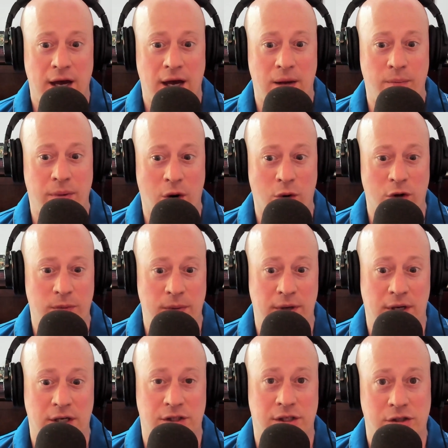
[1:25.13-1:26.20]
And bear with me
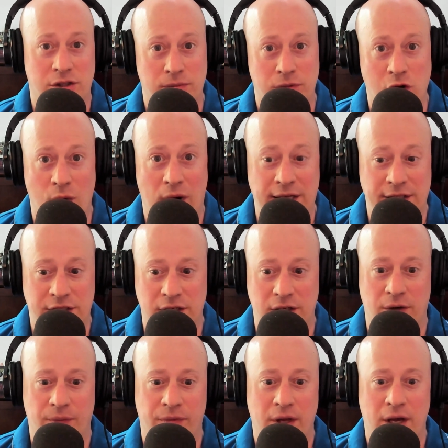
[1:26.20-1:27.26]
because there's some nuance here.